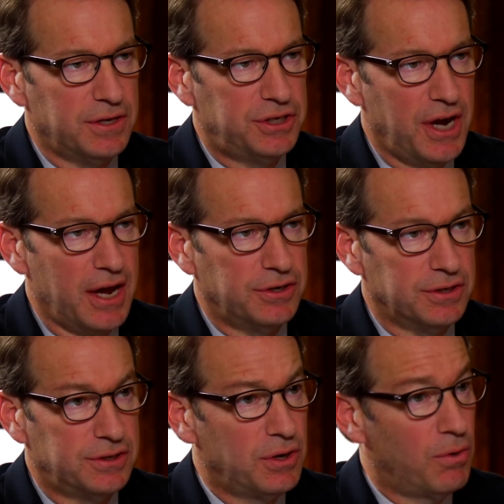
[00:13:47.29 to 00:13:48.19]
the
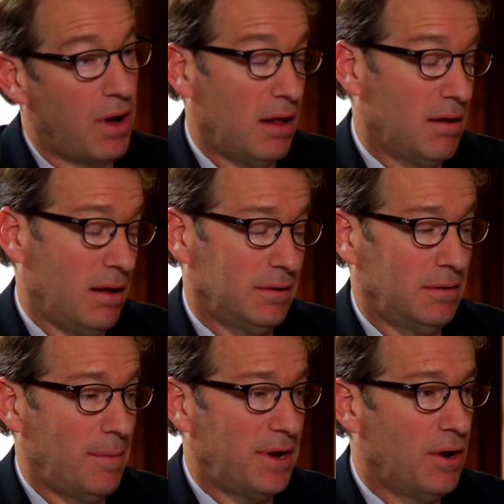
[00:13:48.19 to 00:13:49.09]
changes, so
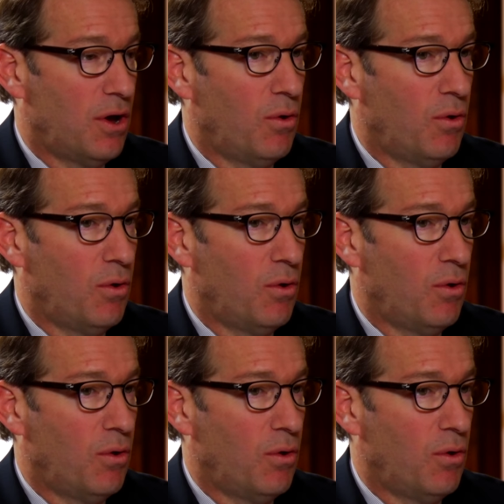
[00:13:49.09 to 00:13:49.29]
I mean,